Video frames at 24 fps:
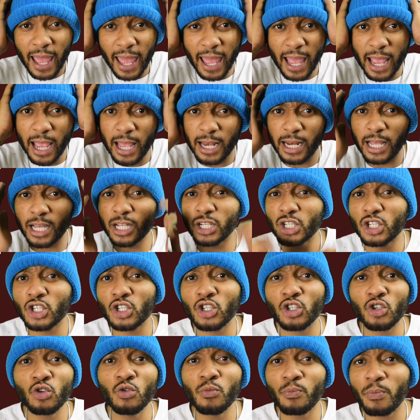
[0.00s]
And it's
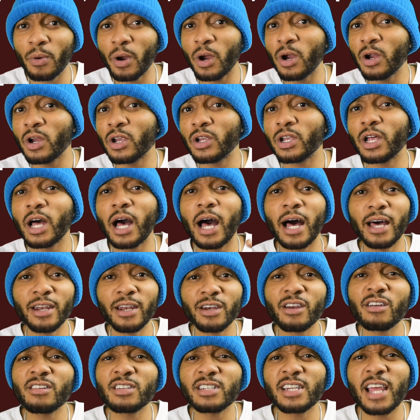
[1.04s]
super
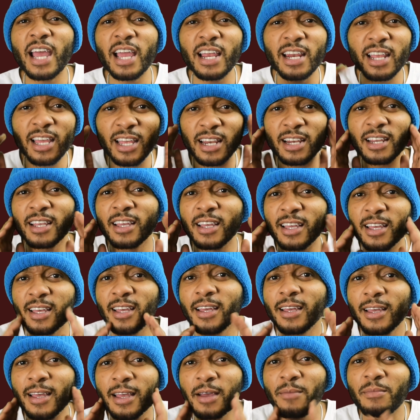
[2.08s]
understated,
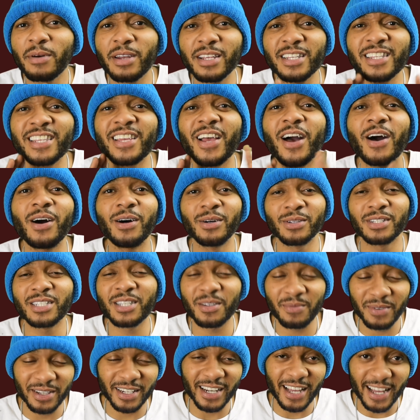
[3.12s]
but it's the
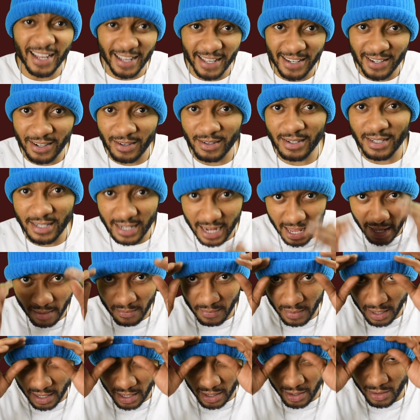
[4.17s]
ultimate
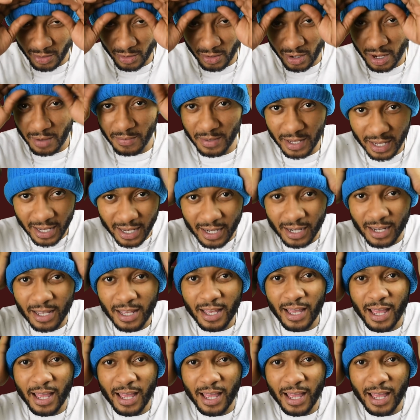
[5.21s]
understatement. You know what I mean?